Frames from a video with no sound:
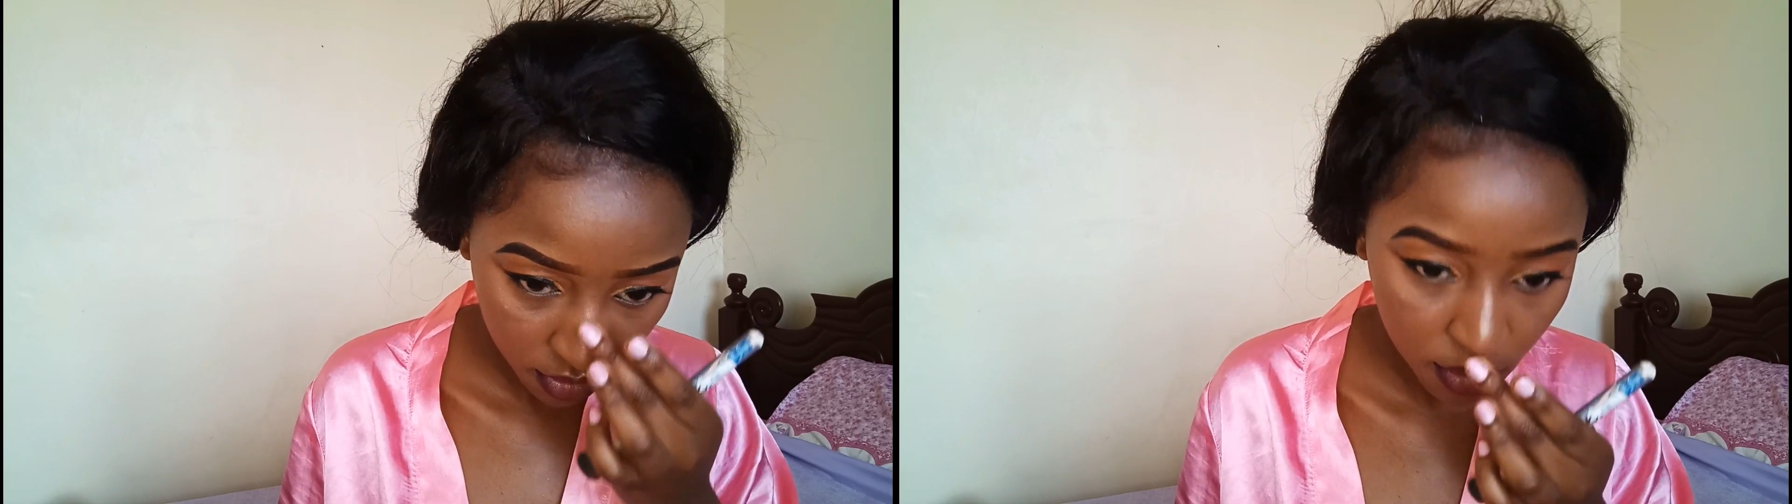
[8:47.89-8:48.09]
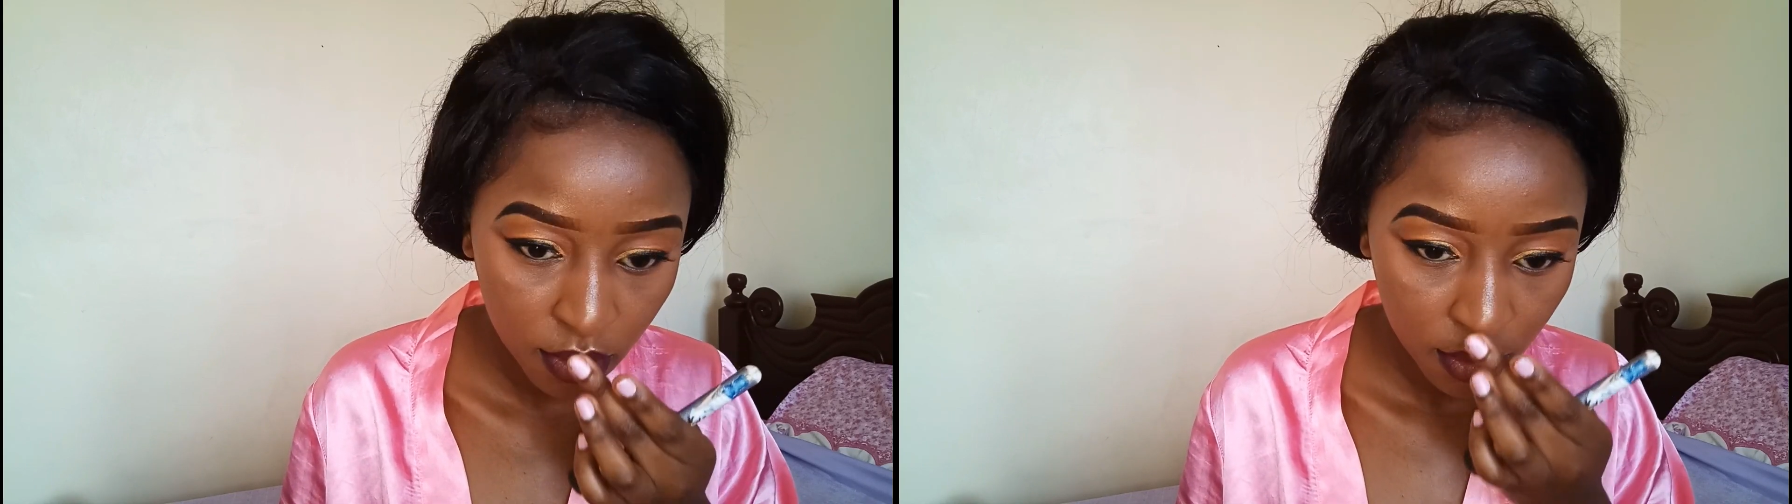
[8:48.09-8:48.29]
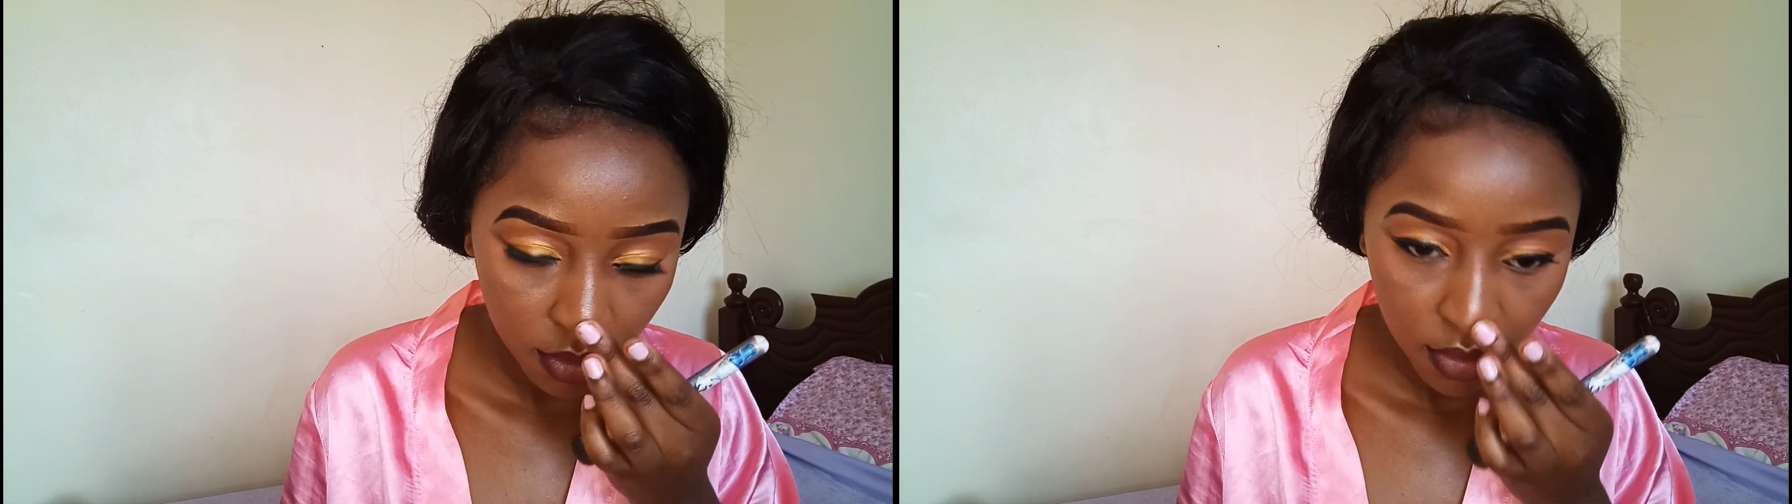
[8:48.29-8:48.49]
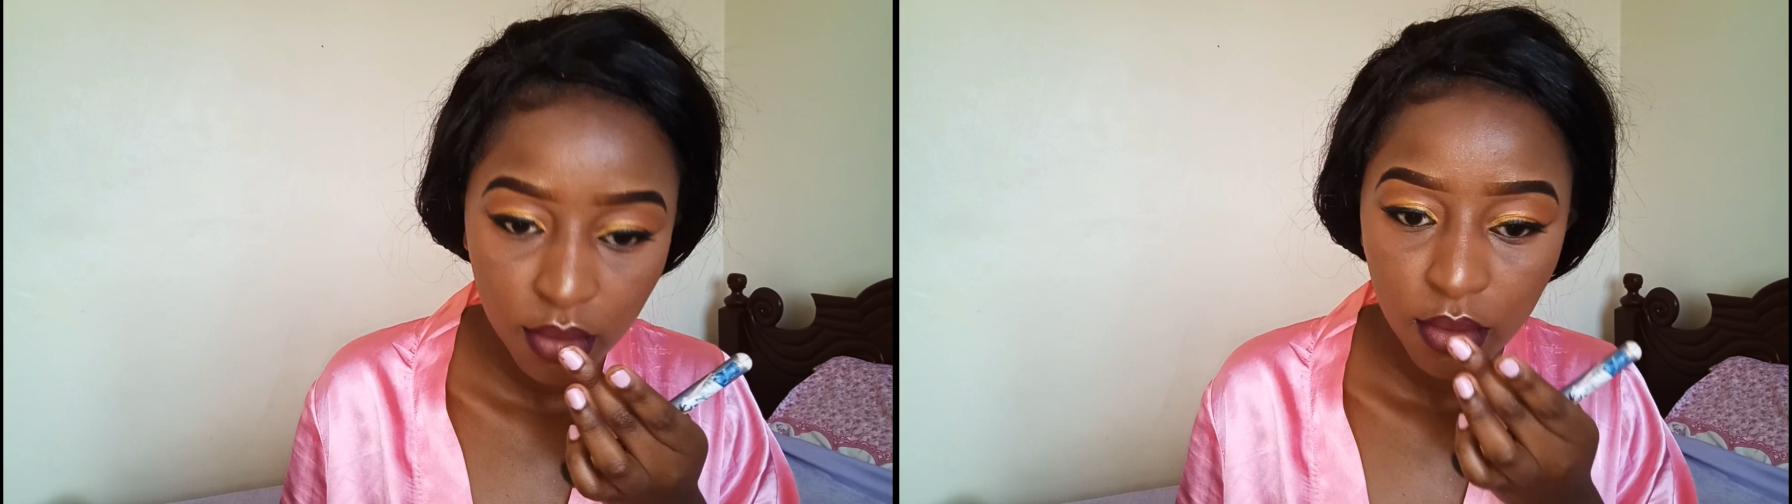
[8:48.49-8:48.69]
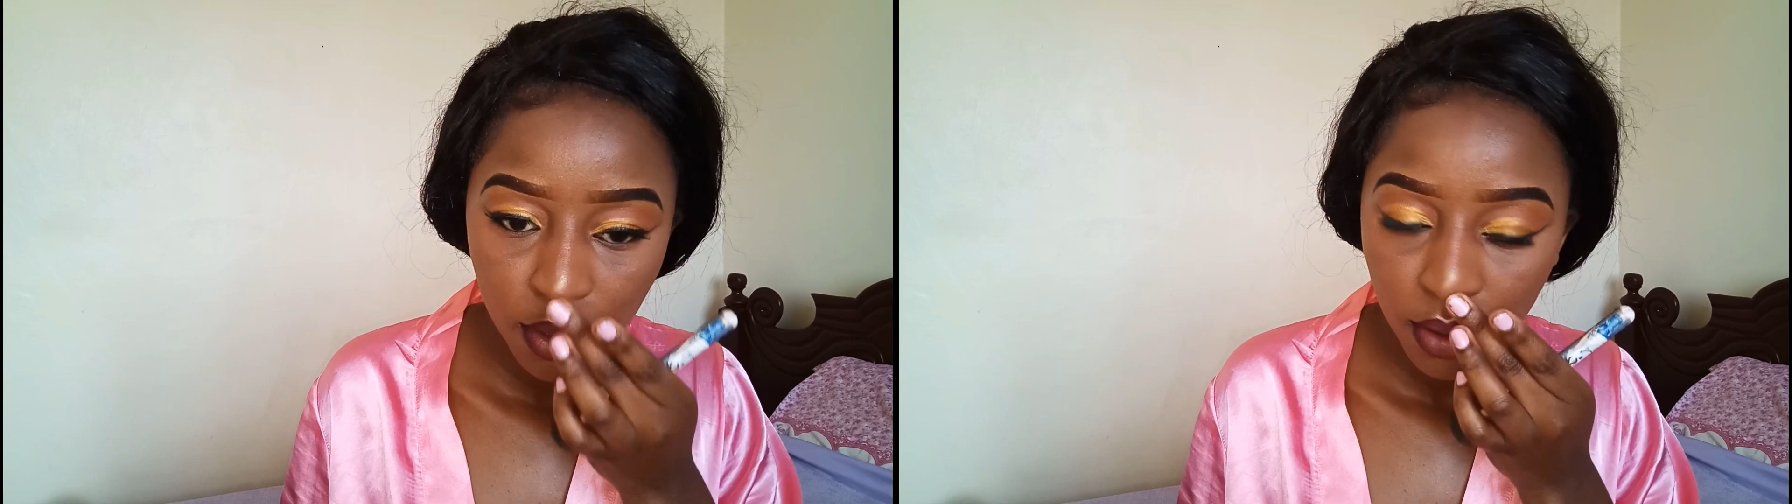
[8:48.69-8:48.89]
That is
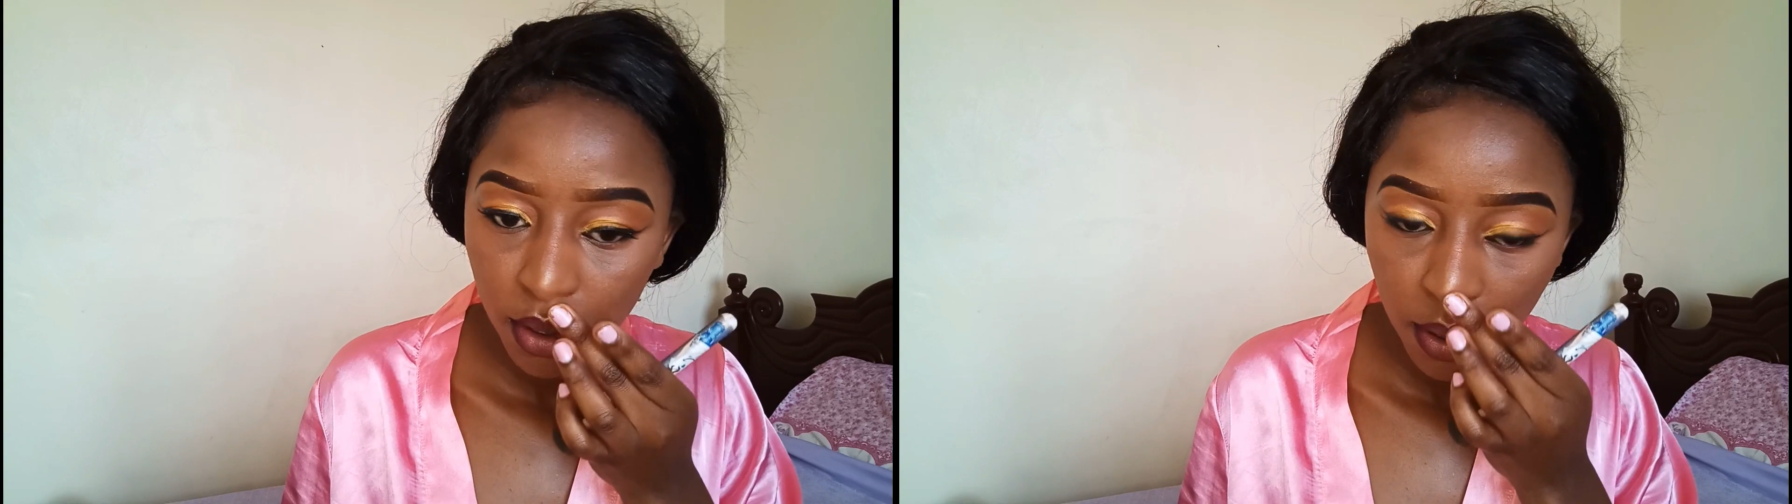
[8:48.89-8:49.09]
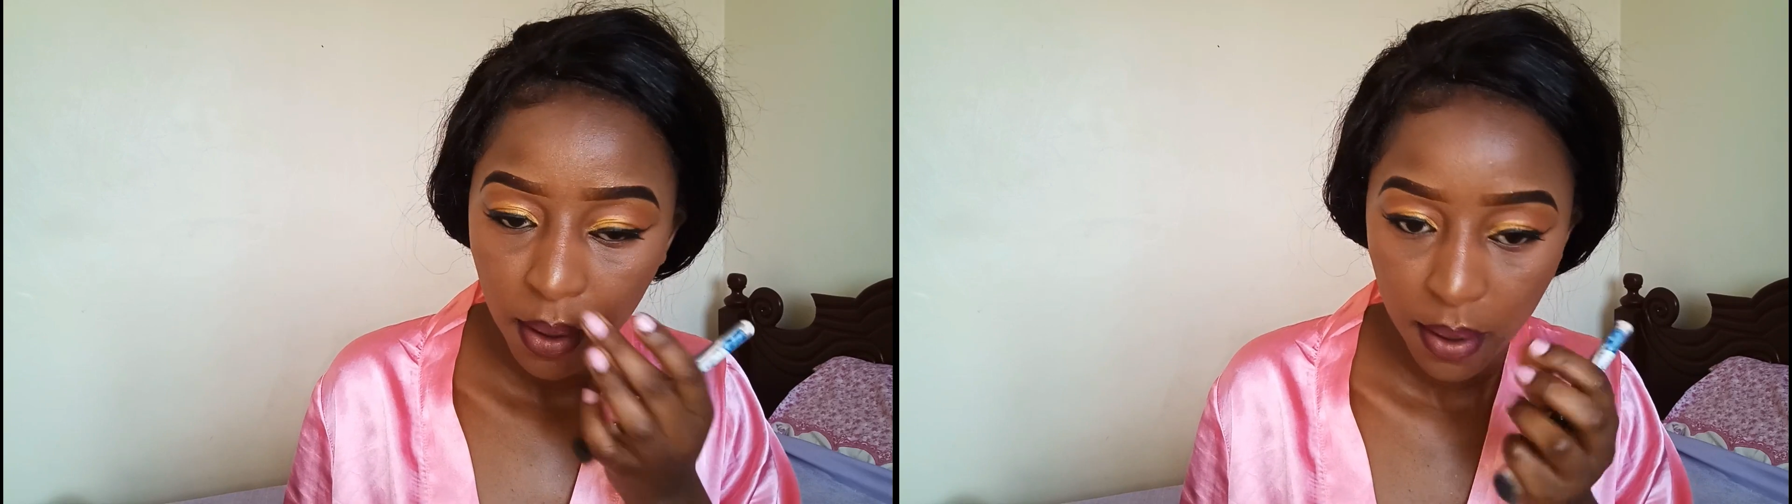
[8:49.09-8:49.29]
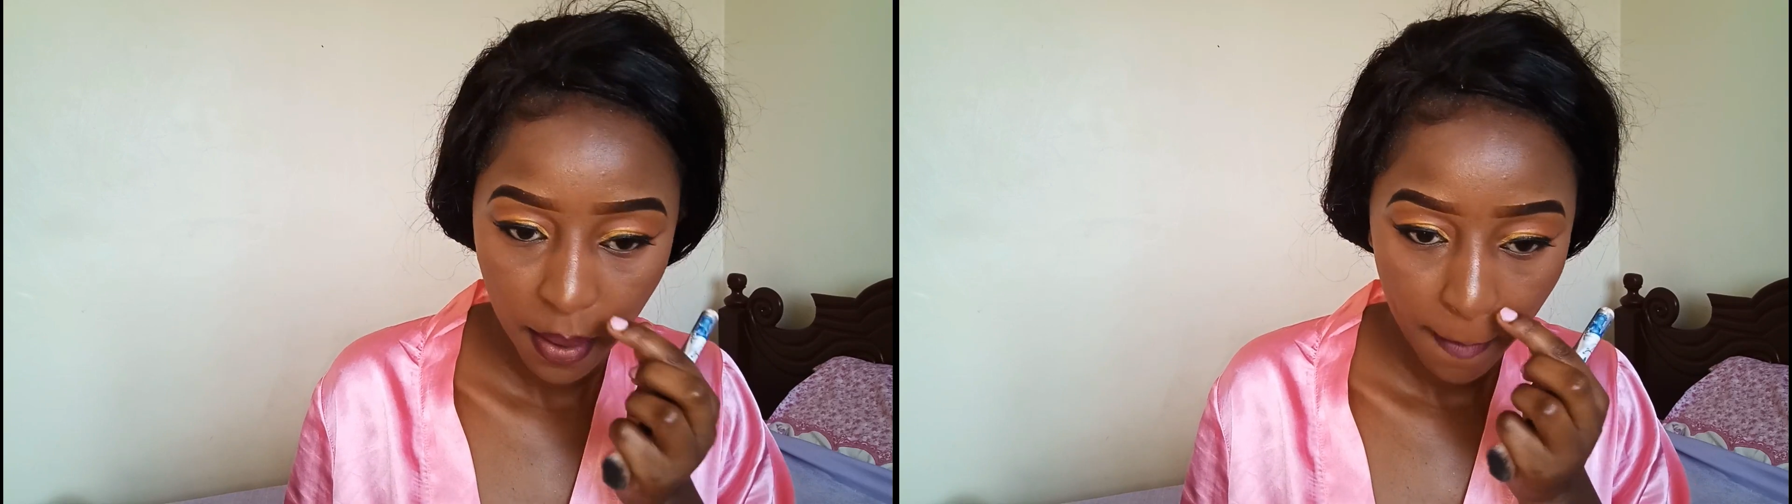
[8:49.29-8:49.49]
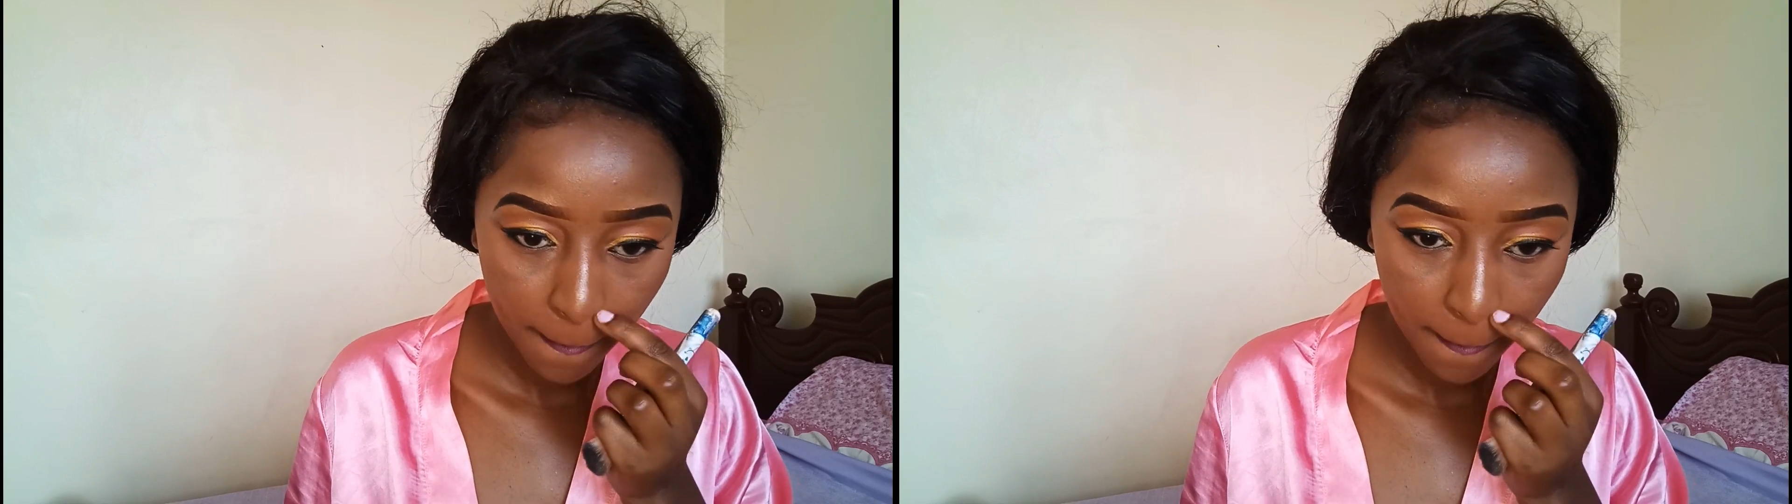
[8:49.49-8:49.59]
on on